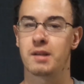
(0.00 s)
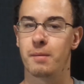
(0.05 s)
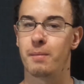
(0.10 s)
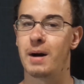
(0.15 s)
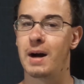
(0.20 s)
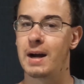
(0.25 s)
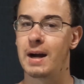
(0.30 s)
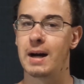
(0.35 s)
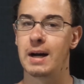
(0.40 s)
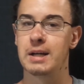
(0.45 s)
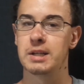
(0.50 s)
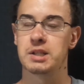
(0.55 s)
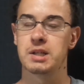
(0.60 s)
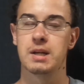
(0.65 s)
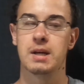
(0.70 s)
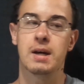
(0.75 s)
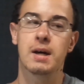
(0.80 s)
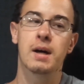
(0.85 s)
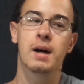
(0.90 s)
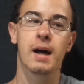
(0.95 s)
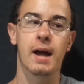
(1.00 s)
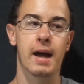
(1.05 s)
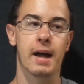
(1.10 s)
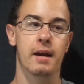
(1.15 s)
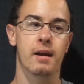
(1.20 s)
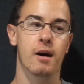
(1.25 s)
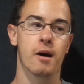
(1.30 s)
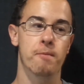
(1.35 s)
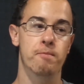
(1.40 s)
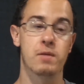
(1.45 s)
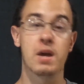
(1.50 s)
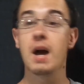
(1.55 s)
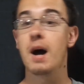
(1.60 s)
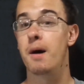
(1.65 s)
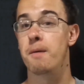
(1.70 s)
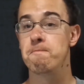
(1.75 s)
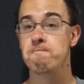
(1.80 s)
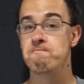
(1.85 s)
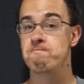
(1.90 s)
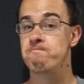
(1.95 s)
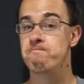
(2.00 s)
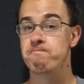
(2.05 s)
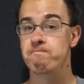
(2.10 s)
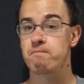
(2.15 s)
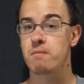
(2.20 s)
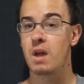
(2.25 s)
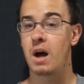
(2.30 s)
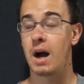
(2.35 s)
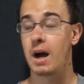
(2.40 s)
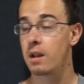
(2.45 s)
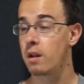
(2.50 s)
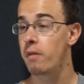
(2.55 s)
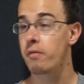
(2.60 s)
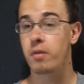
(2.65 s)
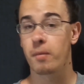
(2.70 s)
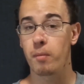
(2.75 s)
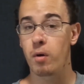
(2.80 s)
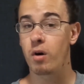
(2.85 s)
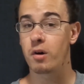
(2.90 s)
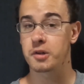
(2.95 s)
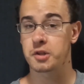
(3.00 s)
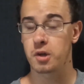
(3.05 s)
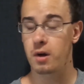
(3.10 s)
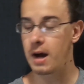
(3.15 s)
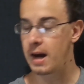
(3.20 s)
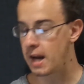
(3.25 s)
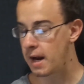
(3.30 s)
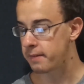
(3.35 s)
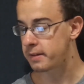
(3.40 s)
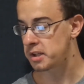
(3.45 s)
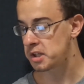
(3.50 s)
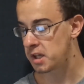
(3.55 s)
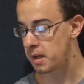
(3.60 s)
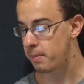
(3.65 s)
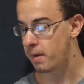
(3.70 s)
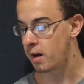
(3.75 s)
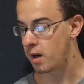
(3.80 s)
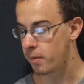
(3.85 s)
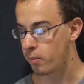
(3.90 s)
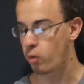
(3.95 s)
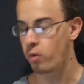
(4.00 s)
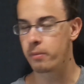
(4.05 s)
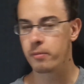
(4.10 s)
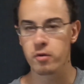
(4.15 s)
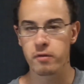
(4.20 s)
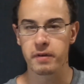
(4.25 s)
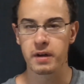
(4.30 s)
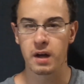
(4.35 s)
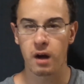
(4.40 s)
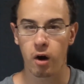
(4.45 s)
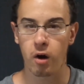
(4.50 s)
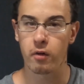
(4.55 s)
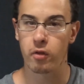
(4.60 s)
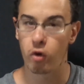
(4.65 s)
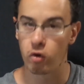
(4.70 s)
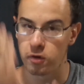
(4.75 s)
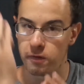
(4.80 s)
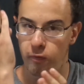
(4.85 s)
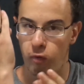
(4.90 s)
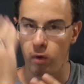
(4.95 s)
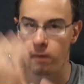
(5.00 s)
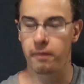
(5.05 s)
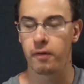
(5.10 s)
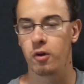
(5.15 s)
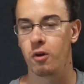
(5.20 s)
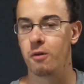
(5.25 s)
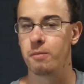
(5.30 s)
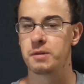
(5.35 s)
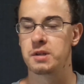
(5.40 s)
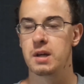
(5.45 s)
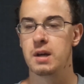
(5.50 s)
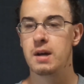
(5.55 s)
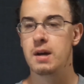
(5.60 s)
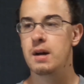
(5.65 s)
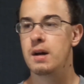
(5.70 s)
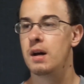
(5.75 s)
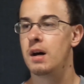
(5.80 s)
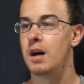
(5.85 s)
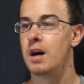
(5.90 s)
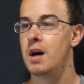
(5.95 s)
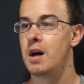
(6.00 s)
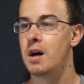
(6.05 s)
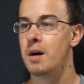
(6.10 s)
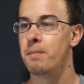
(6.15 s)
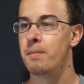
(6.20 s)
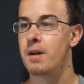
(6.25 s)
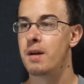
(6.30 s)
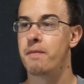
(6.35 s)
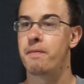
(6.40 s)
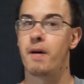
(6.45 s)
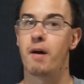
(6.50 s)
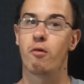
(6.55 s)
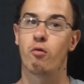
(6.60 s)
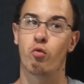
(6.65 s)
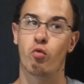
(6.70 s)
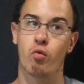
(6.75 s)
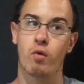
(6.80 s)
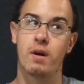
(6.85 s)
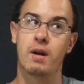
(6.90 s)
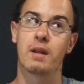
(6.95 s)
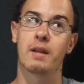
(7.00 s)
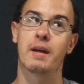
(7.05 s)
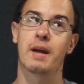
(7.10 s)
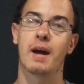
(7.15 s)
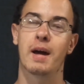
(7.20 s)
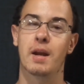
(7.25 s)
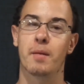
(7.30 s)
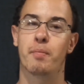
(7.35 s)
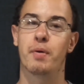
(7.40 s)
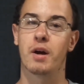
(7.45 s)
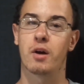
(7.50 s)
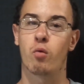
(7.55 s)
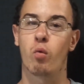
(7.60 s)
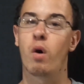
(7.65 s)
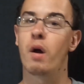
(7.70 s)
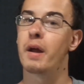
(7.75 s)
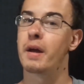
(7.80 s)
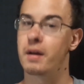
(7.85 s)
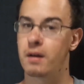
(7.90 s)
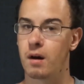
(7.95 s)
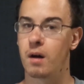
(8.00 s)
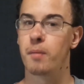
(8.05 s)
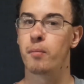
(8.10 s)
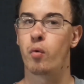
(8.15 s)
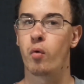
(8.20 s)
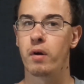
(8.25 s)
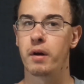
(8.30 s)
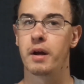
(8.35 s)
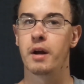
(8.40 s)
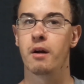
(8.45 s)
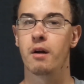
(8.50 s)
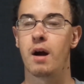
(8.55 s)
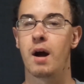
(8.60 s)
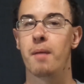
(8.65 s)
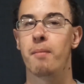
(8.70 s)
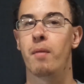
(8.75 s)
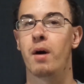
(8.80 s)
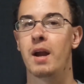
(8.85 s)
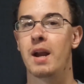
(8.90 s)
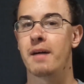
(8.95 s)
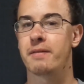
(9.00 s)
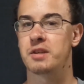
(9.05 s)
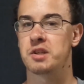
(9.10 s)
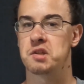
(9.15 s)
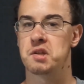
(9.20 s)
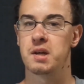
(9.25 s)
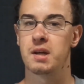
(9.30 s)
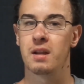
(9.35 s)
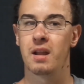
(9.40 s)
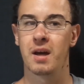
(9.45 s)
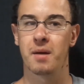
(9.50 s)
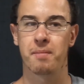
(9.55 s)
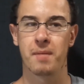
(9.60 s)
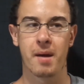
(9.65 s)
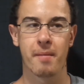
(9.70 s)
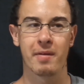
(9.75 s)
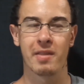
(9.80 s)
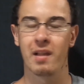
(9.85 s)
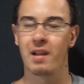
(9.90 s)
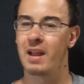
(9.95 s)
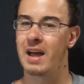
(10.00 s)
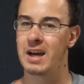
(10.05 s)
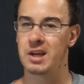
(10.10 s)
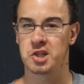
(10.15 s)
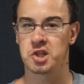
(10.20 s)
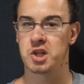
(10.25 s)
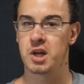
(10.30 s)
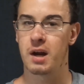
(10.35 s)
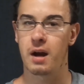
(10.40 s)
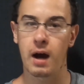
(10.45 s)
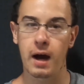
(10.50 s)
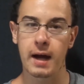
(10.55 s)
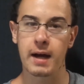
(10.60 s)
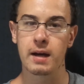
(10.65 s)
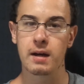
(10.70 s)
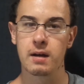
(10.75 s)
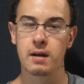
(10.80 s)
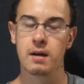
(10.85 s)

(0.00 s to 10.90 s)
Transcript: in my eyes. And, uh, yeah, I love them all. So I'd have to say my number one movie are those four films. Um, if I really had to pick one at gunpoint here, I might have to say, like, maybe The Last Jedi,